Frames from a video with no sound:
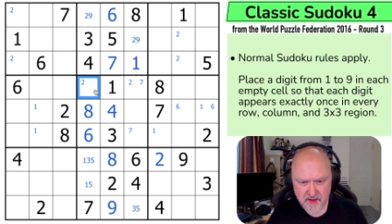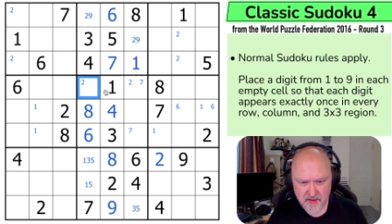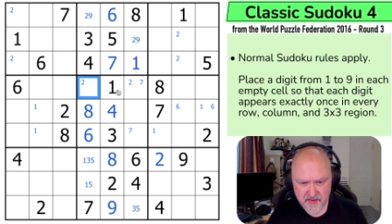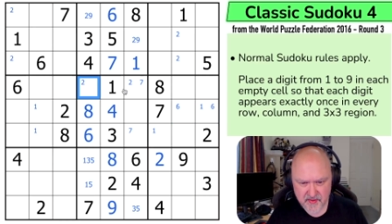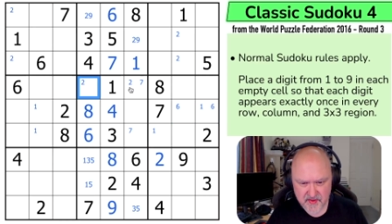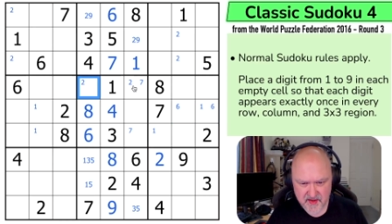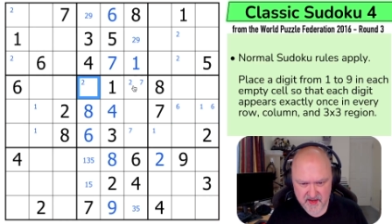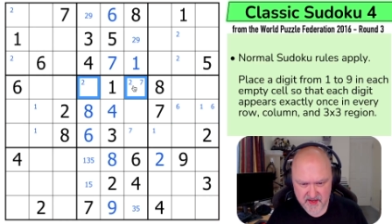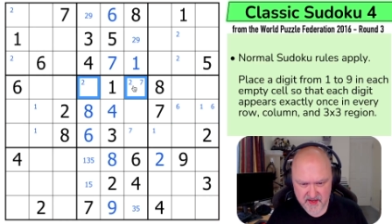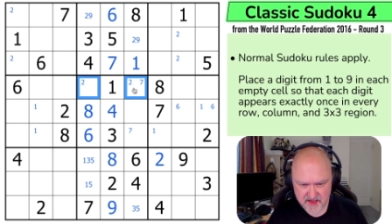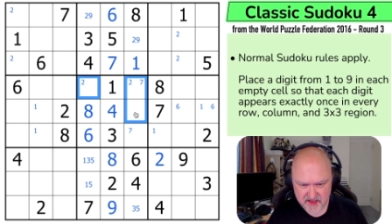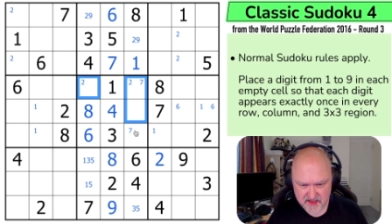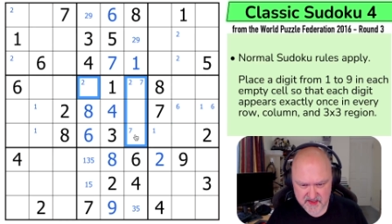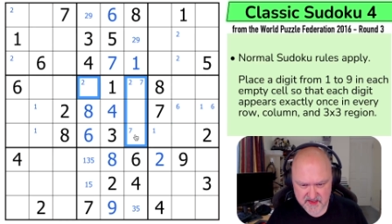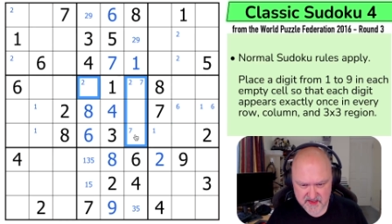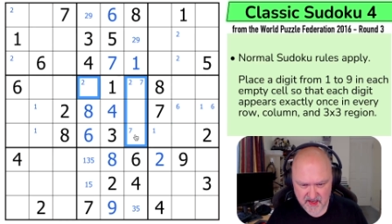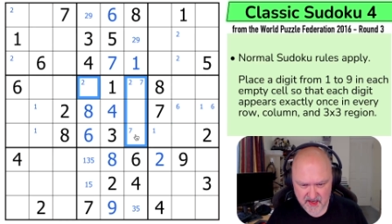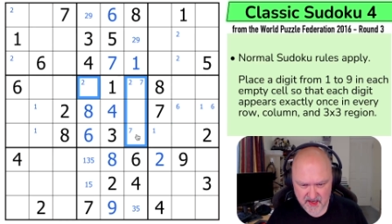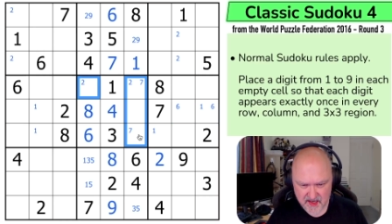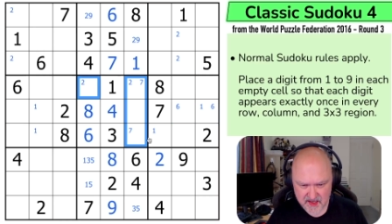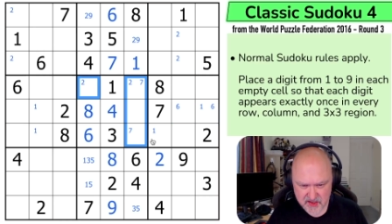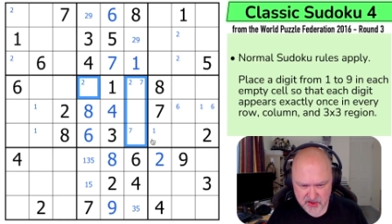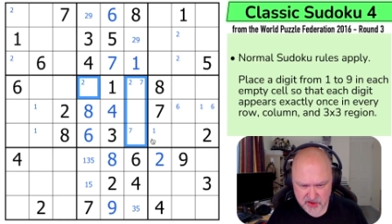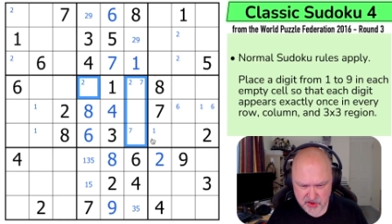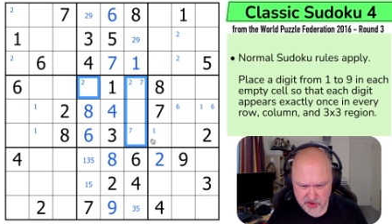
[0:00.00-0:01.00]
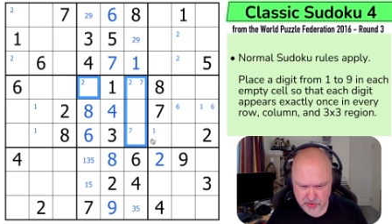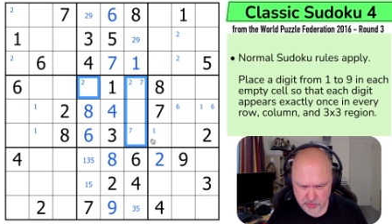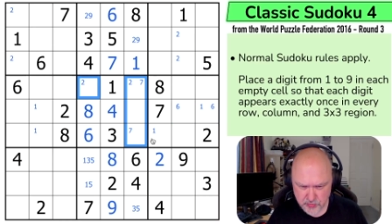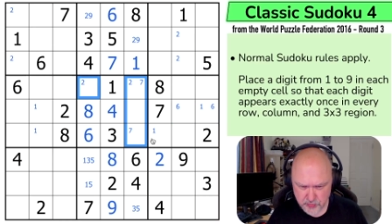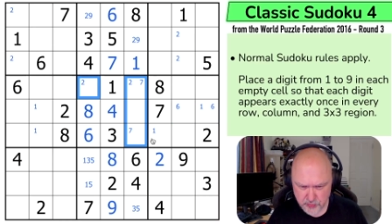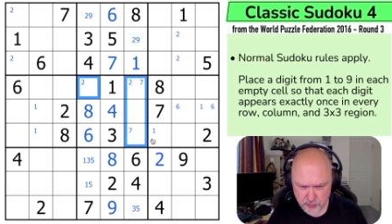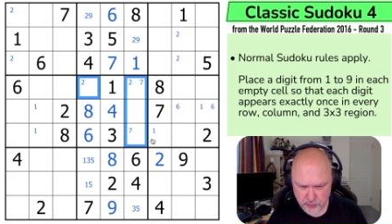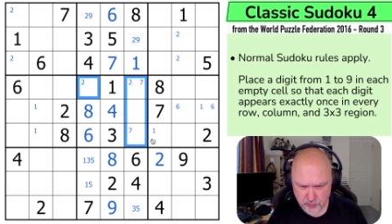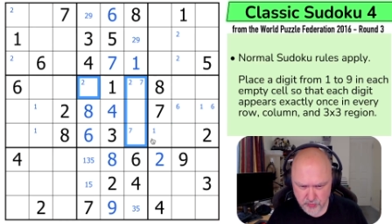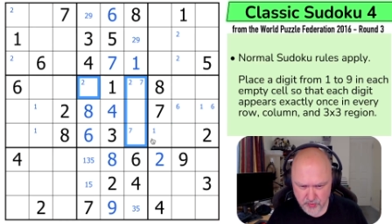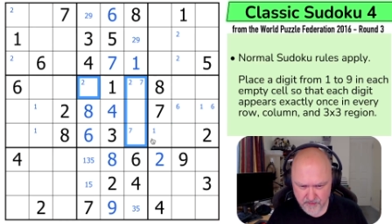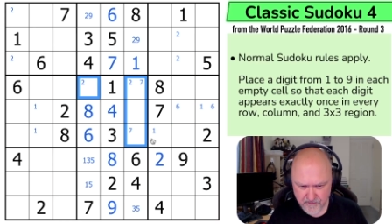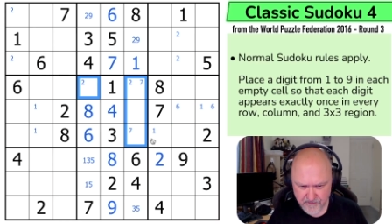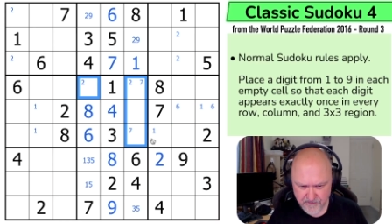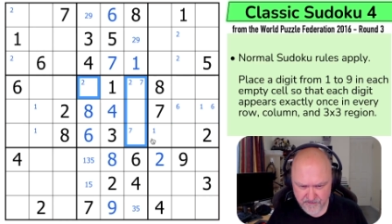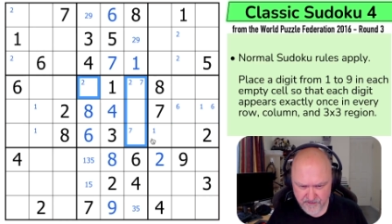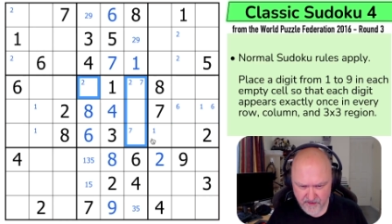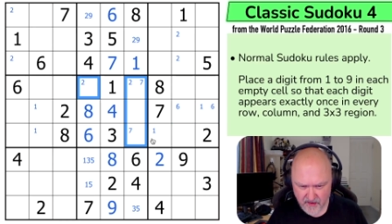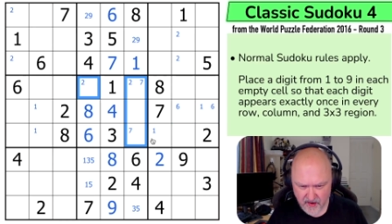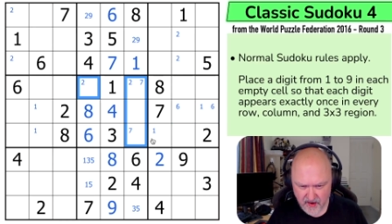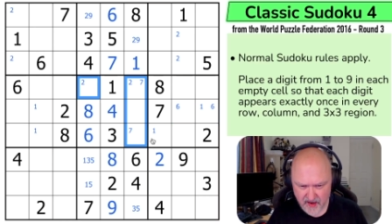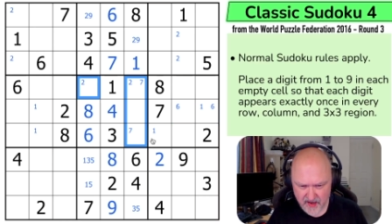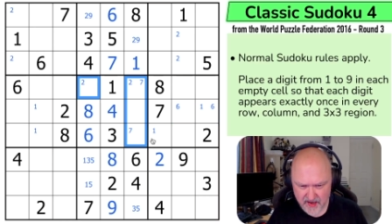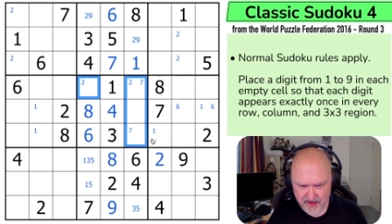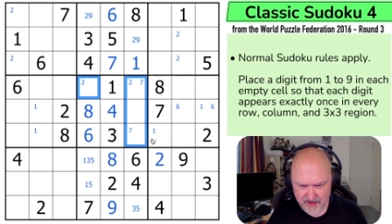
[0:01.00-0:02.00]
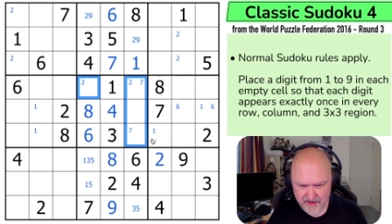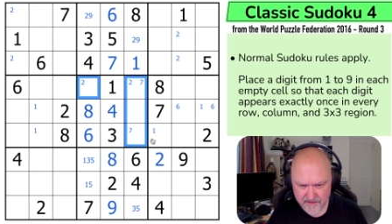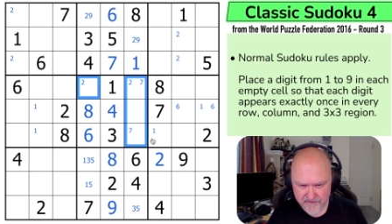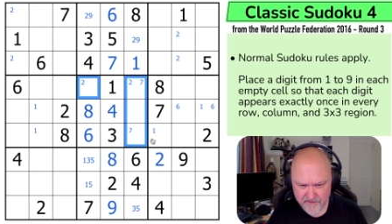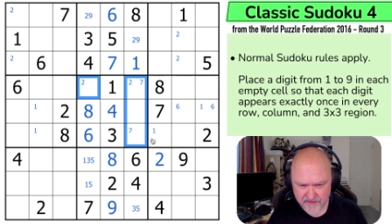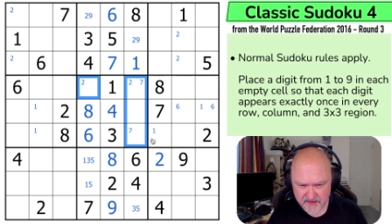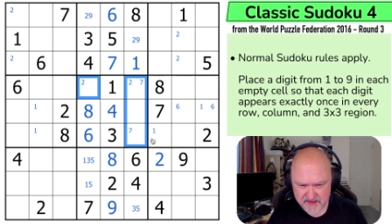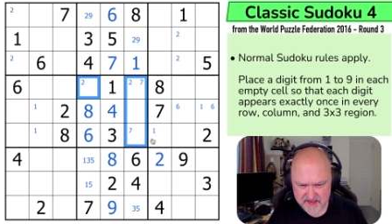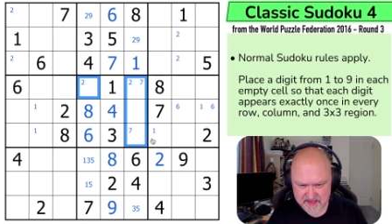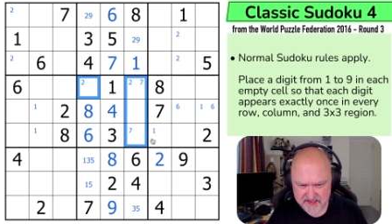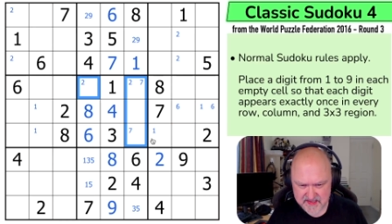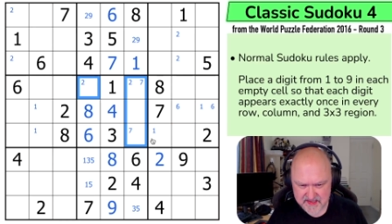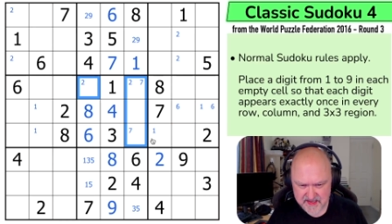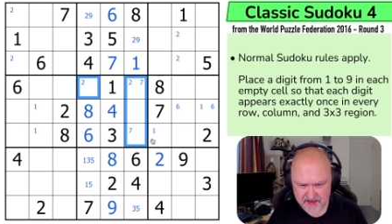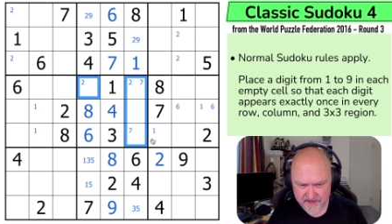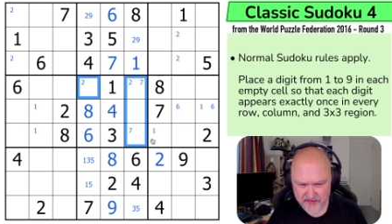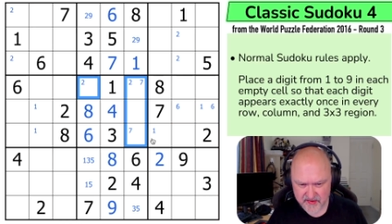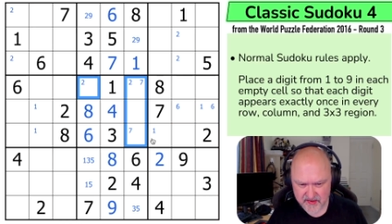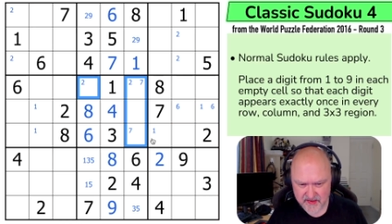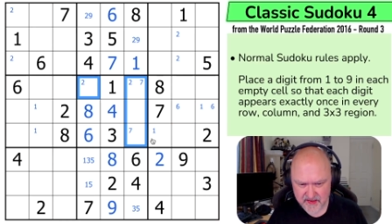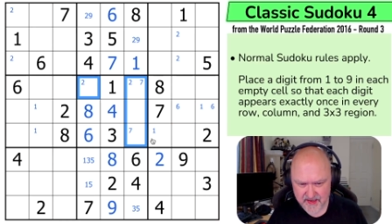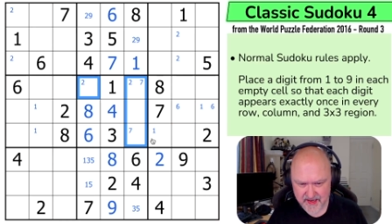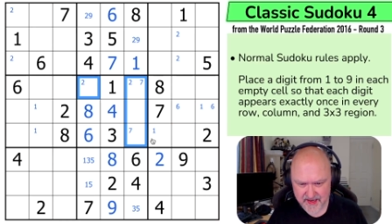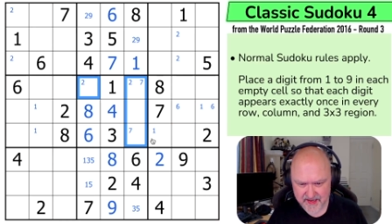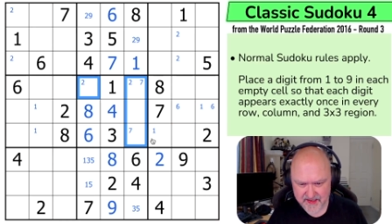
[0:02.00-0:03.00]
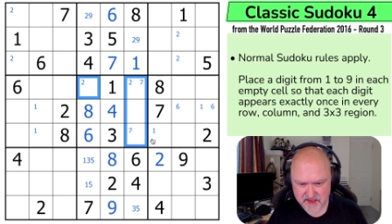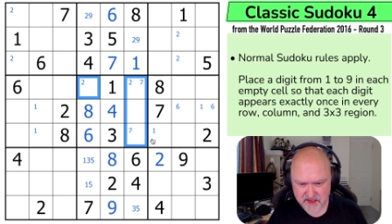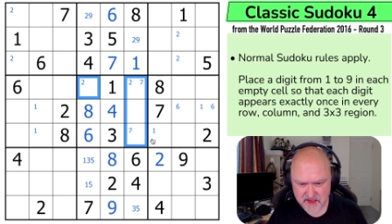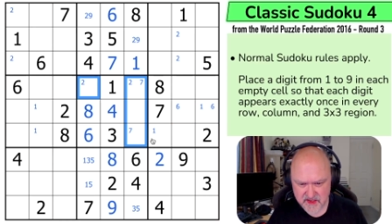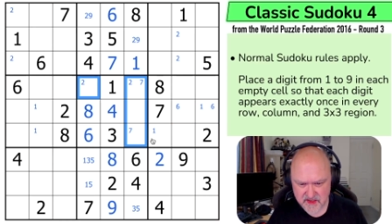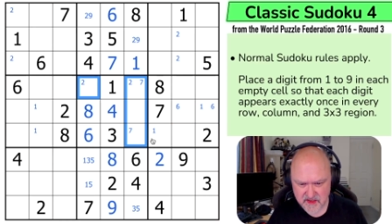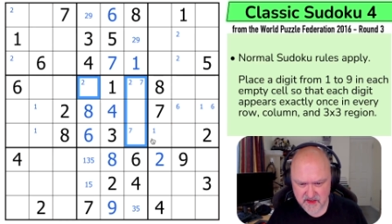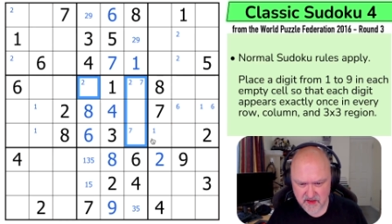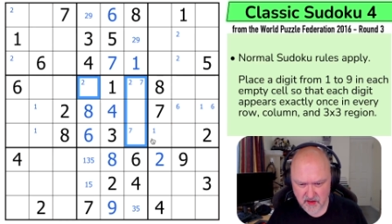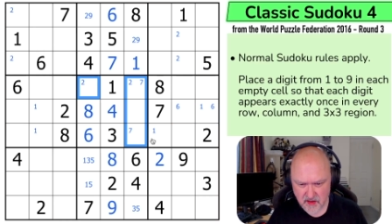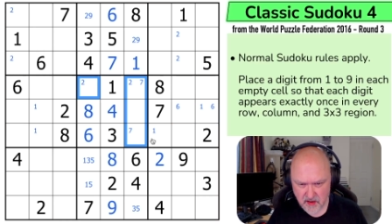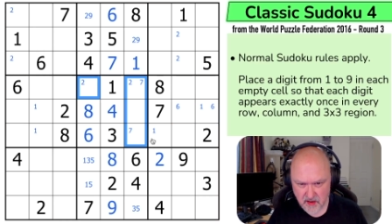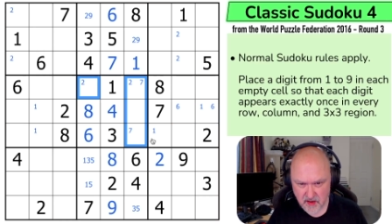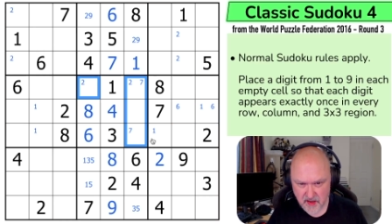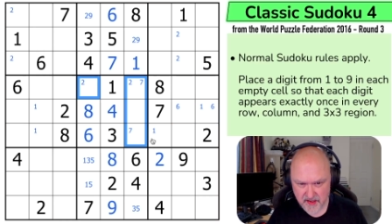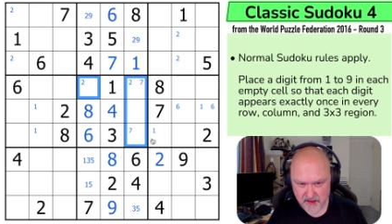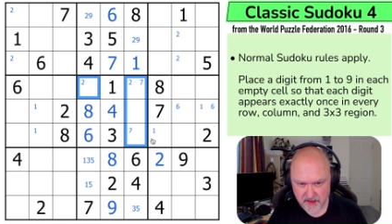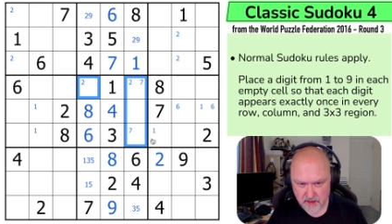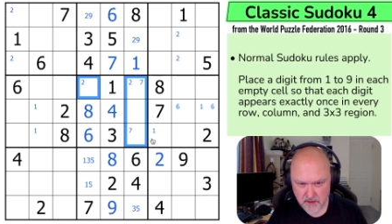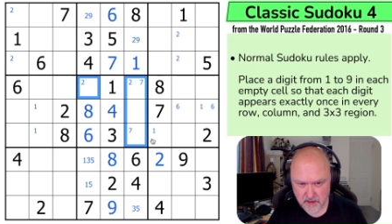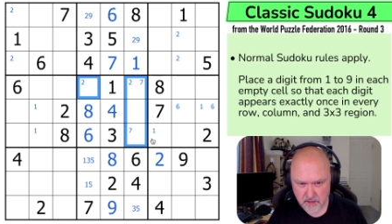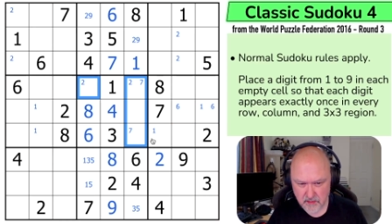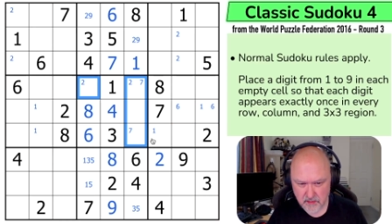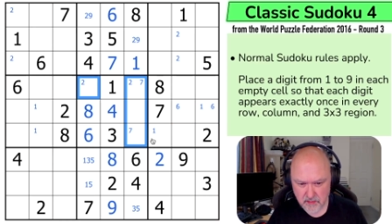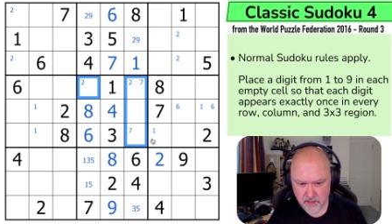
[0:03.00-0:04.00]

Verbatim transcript: These are two, five, seven, and nine.